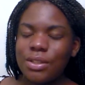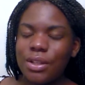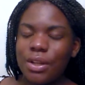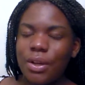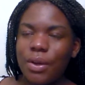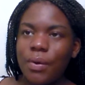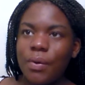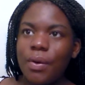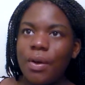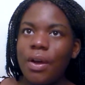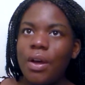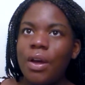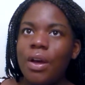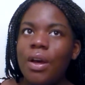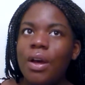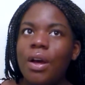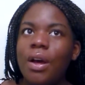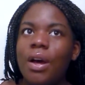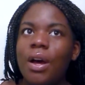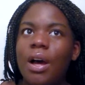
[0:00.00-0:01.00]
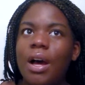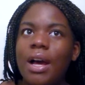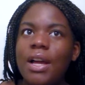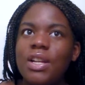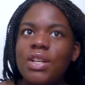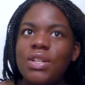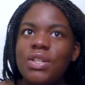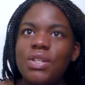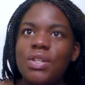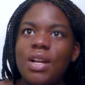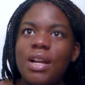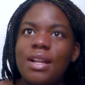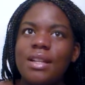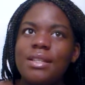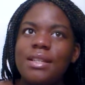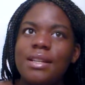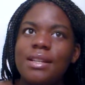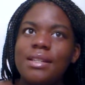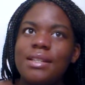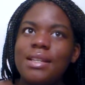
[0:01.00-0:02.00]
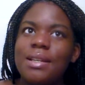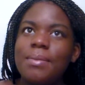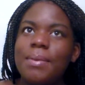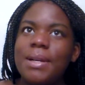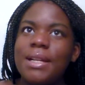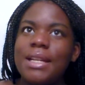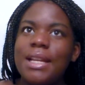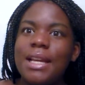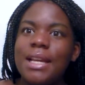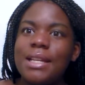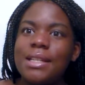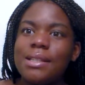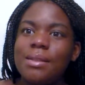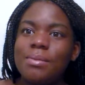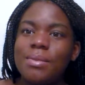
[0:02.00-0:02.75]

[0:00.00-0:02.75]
So I just try to take it day by day.